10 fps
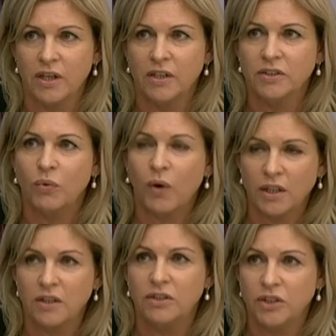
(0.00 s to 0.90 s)
So
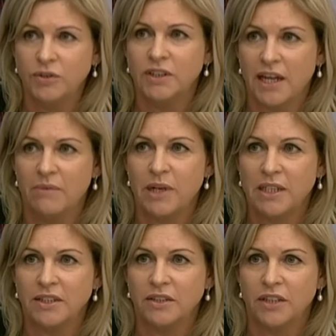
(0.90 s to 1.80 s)
what could you say,
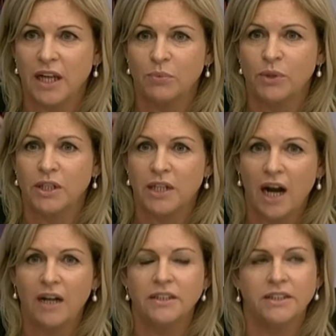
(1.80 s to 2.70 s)
Minister, that would
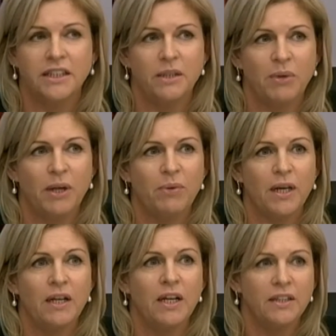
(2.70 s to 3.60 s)
guarantee people